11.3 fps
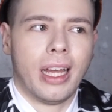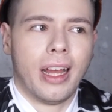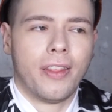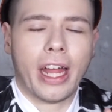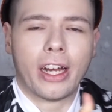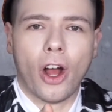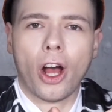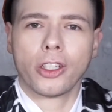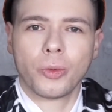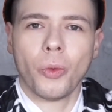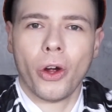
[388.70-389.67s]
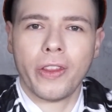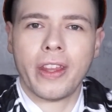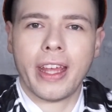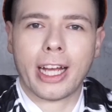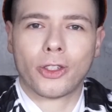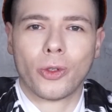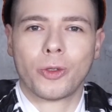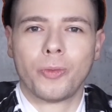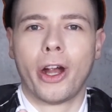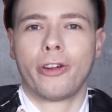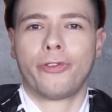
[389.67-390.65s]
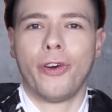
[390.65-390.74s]
that cost more than the actual
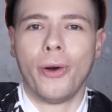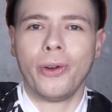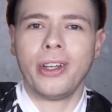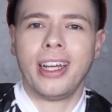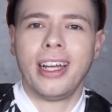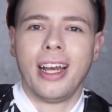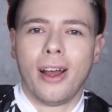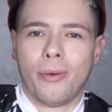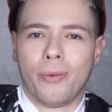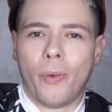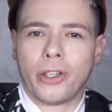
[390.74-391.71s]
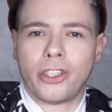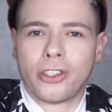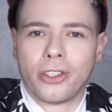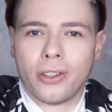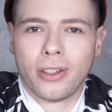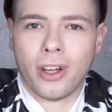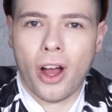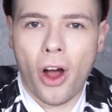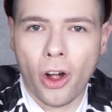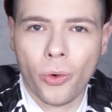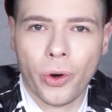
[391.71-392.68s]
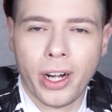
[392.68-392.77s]
smartphone, which is
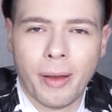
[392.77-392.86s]
awkward.